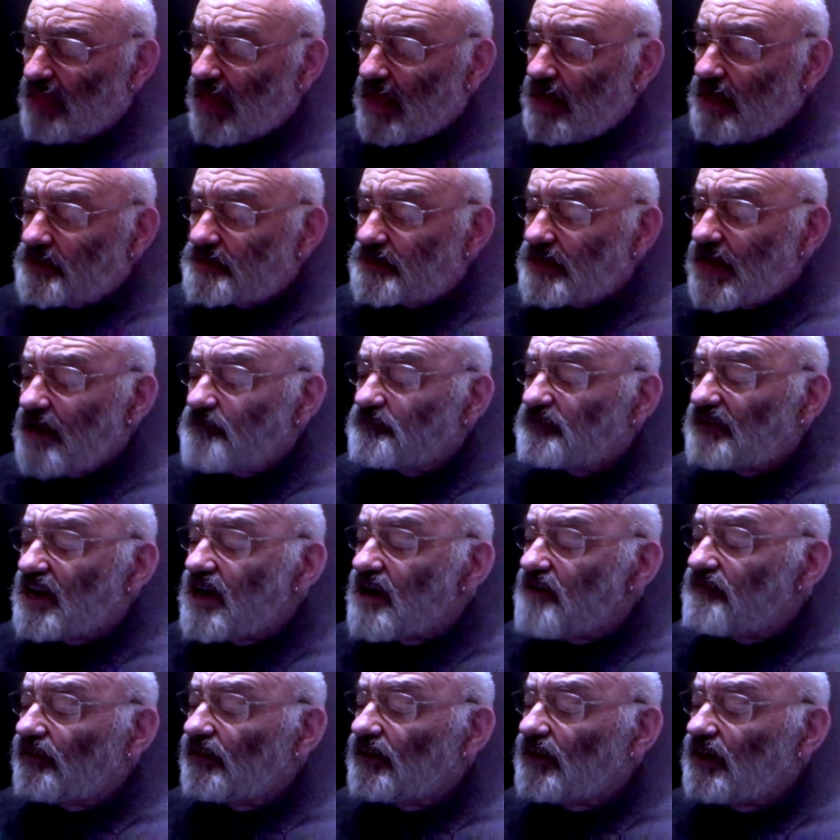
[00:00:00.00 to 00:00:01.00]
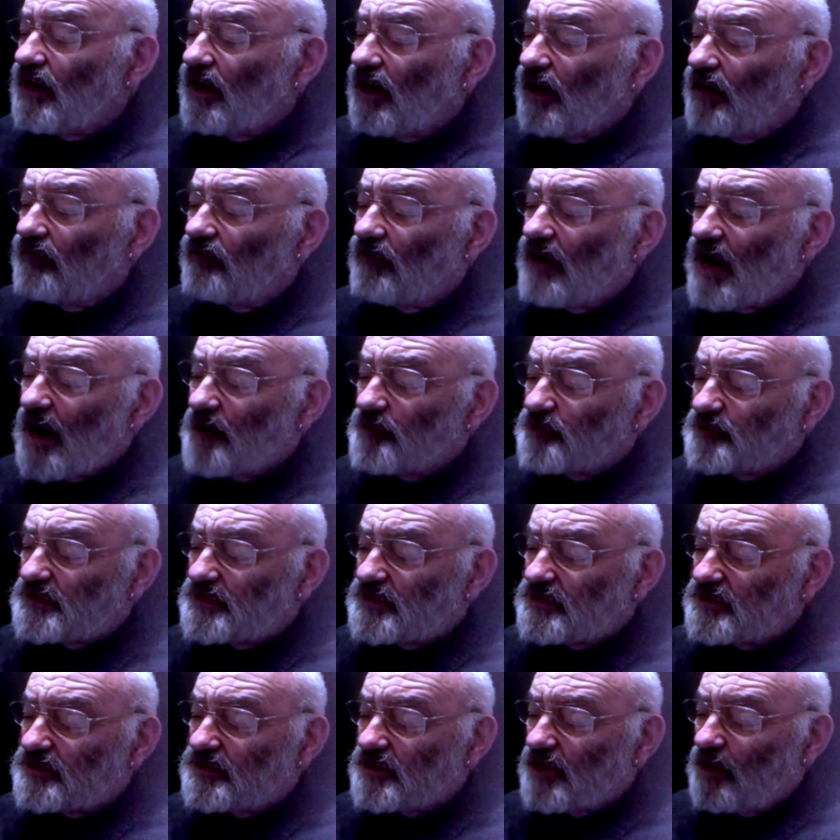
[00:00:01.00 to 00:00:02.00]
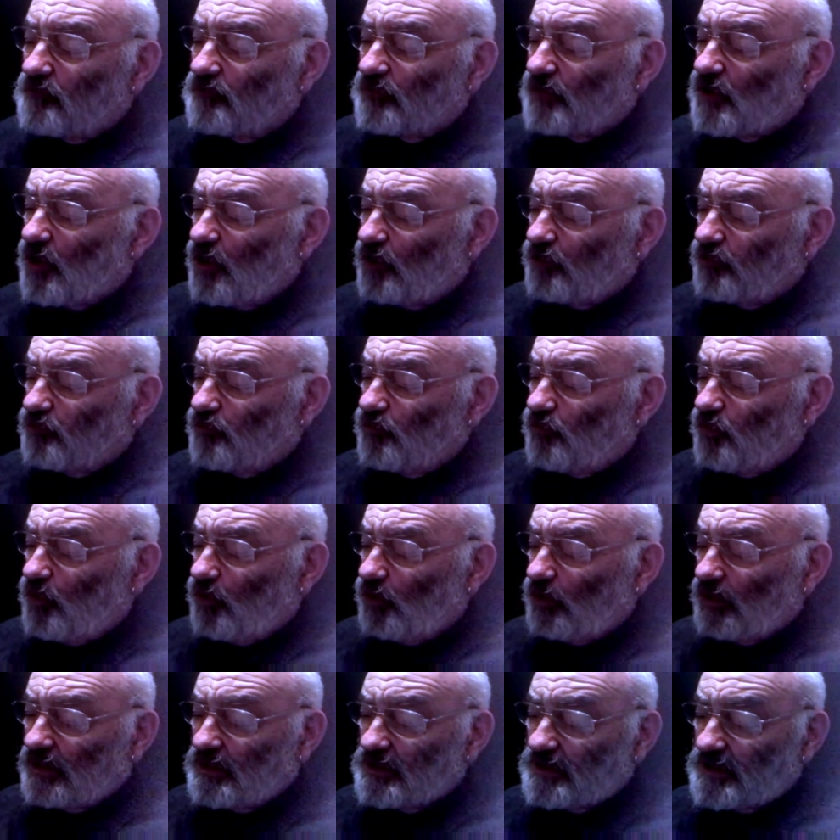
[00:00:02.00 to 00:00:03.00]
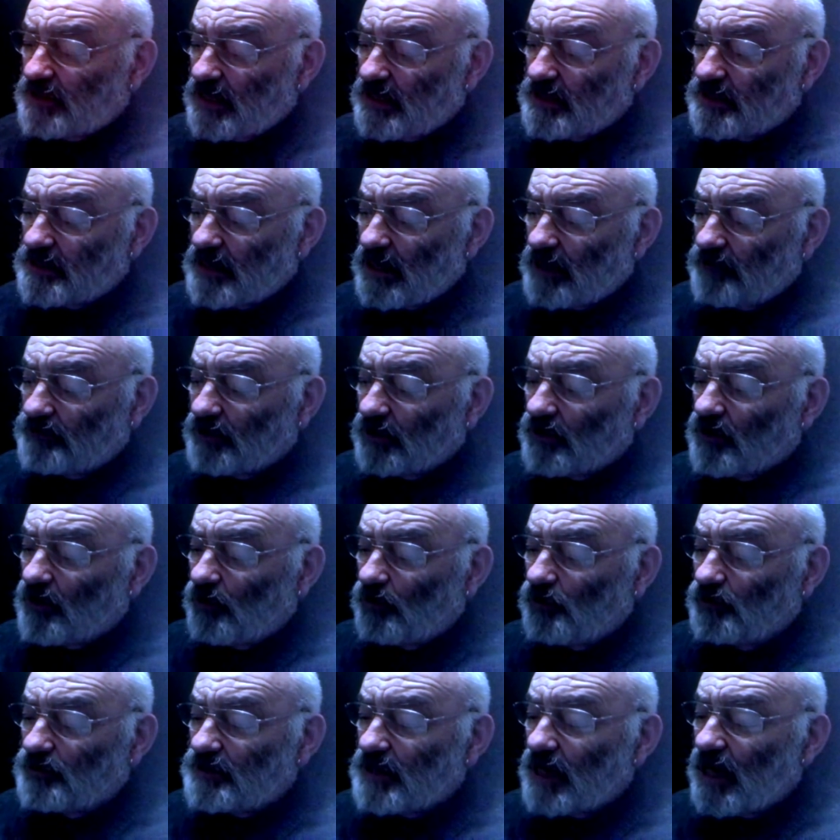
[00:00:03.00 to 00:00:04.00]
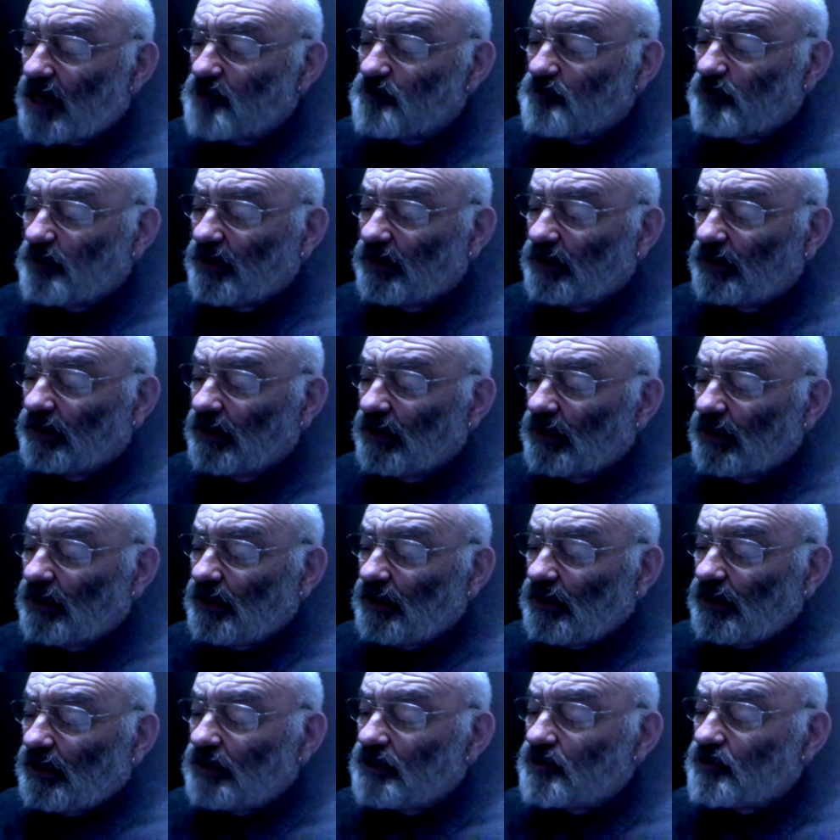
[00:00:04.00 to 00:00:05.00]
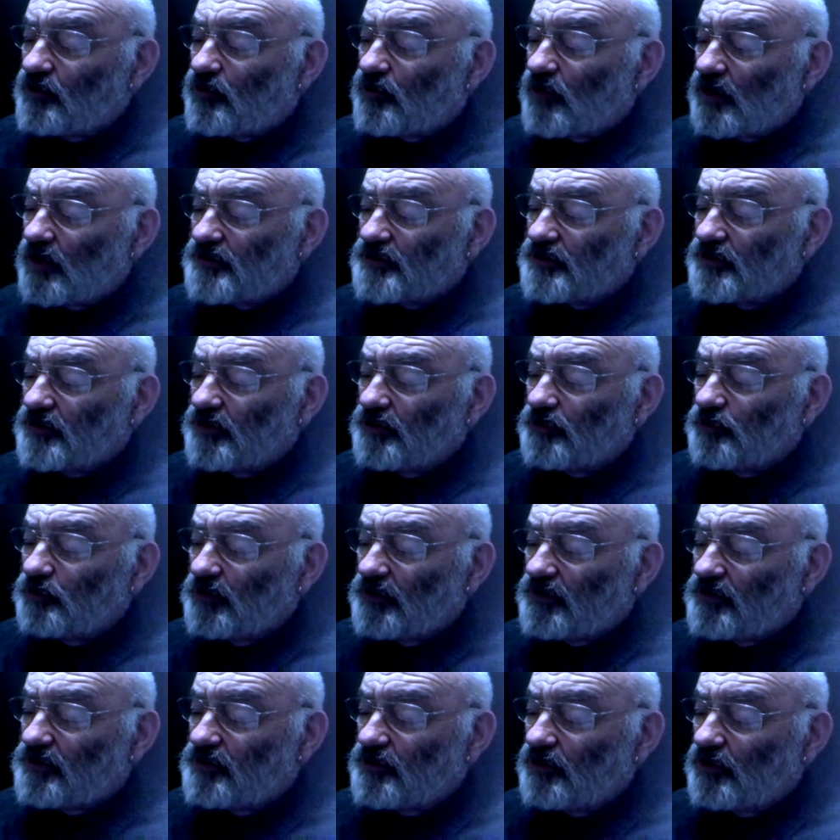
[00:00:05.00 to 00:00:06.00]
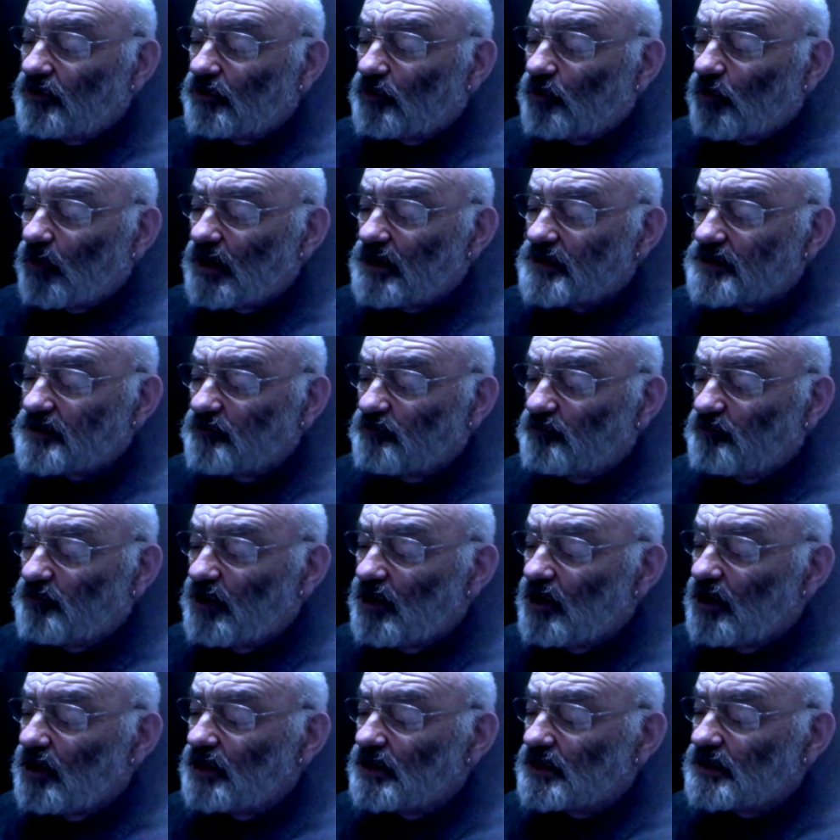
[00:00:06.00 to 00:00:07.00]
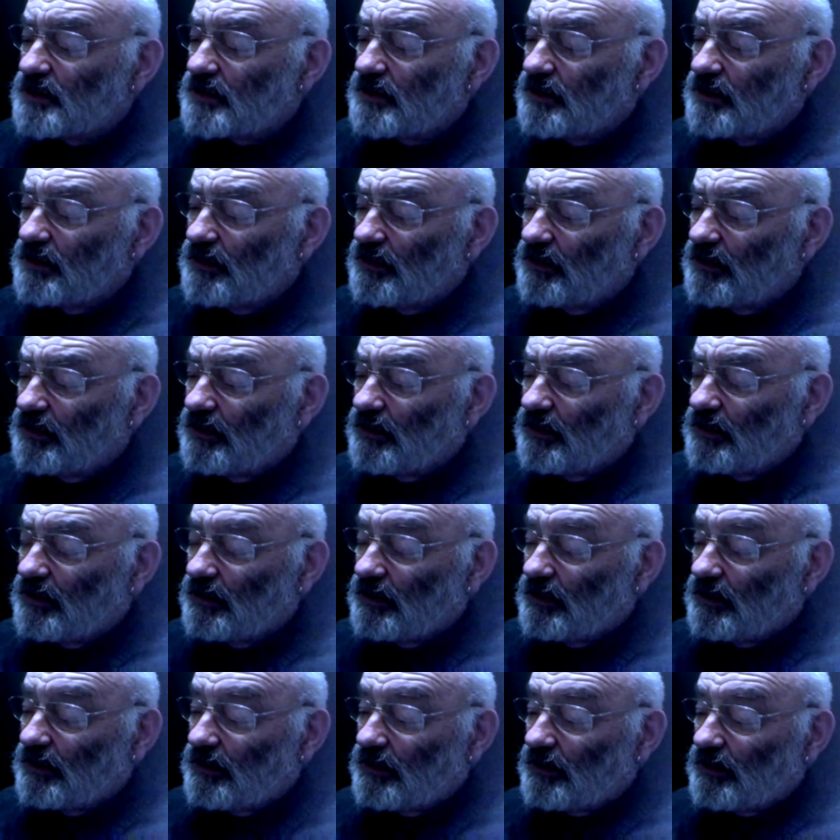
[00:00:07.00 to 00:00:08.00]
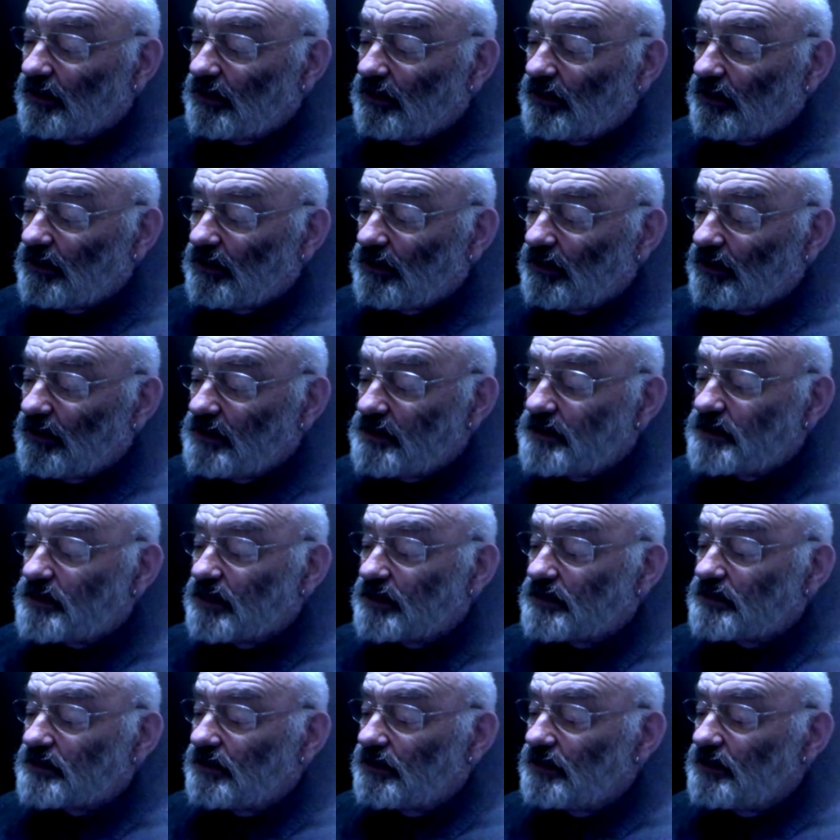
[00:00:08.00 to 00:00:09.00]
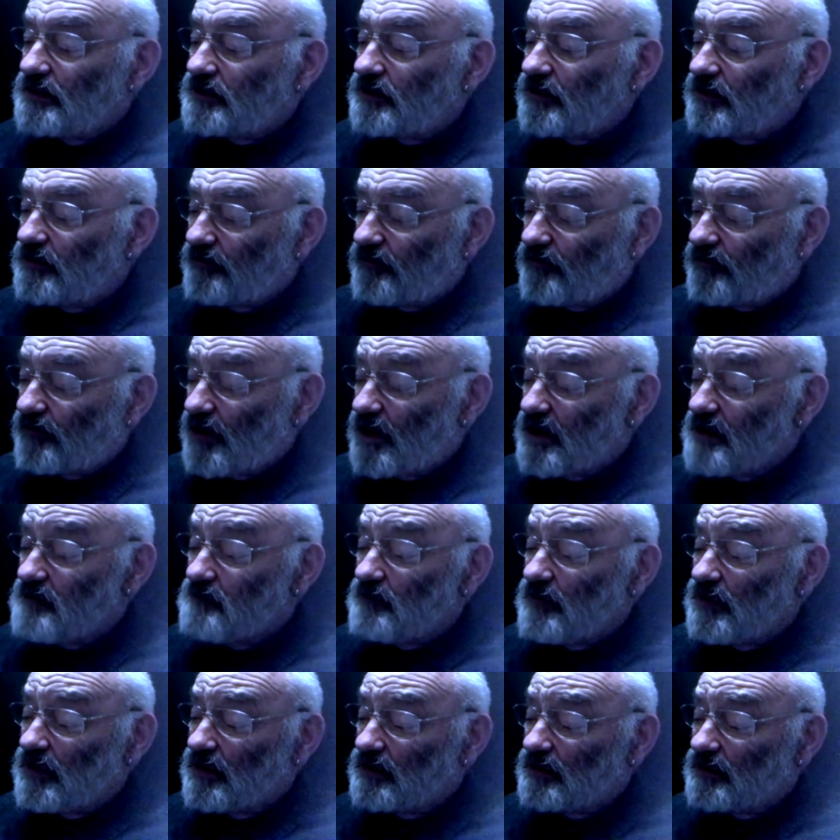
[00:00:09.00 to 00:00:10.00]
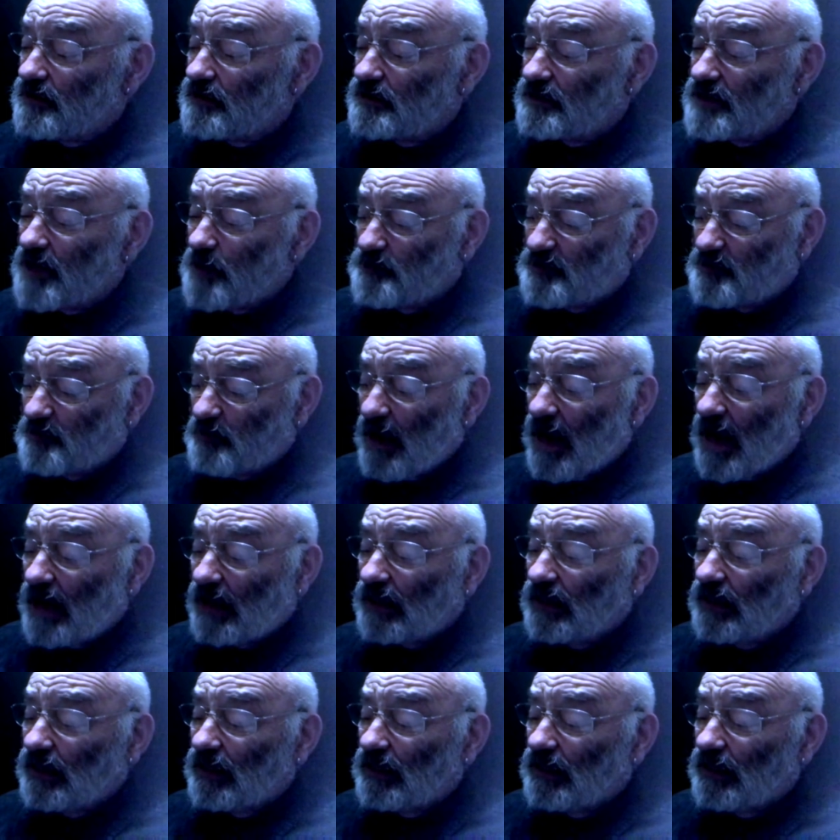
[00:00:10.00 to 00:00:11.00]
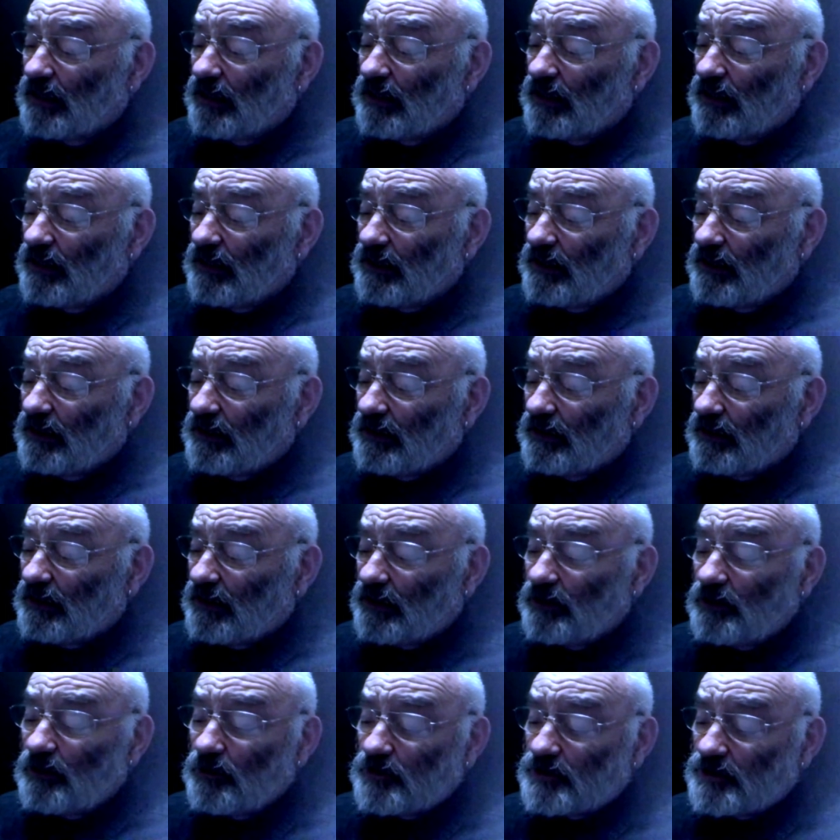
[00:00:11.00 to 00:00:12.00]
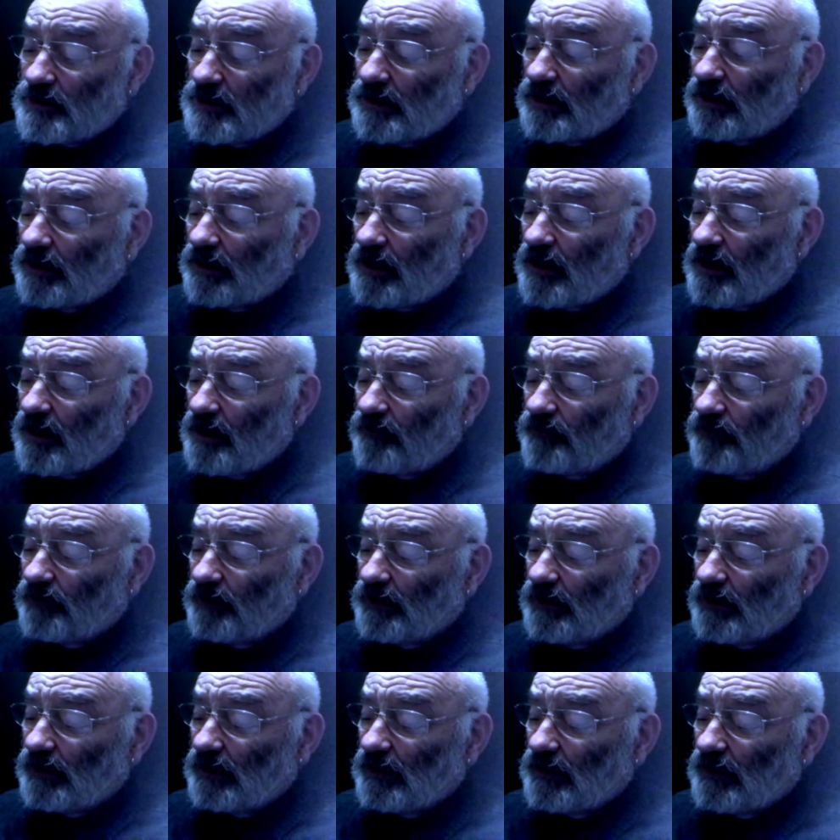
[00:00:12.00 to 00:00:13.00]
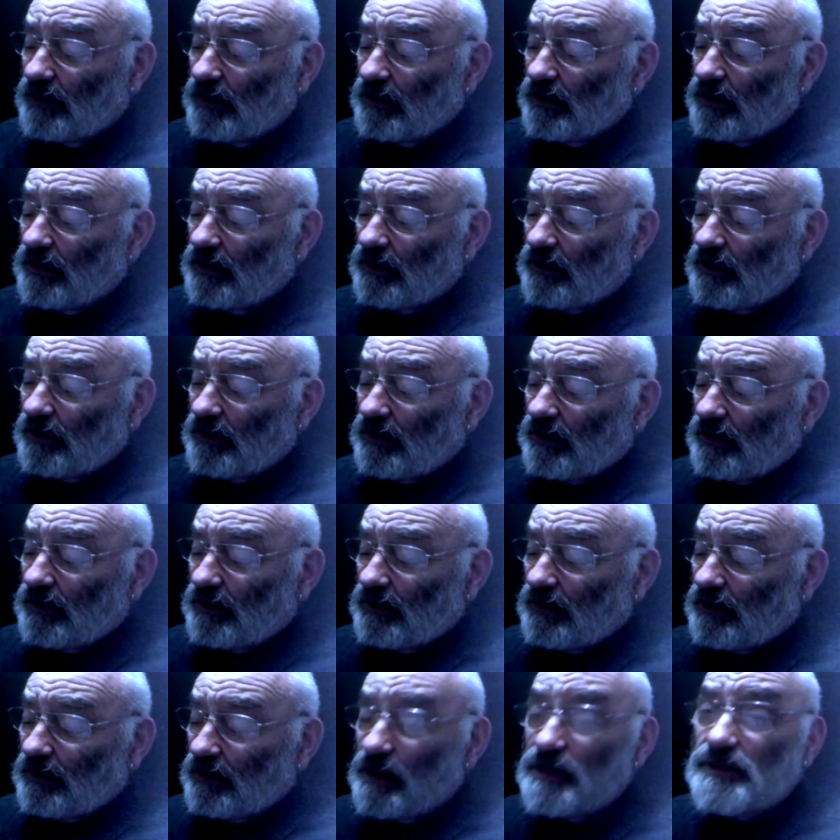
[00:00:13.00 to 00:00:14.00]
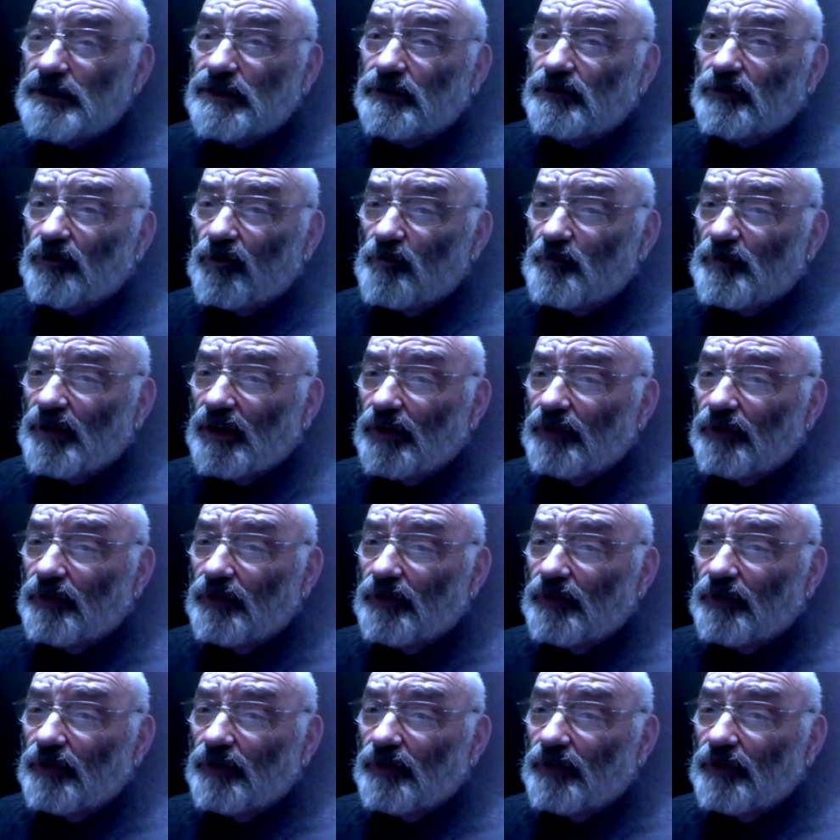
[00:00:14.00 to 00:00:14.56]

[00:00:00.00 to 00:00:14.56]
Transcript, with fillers: Sam carefully unwraps some cotton wool and takes out a gold tie pin encrusted with turquoise and pearls. He sticks it into the frame, steps back, and looks at it carefully as the doorbell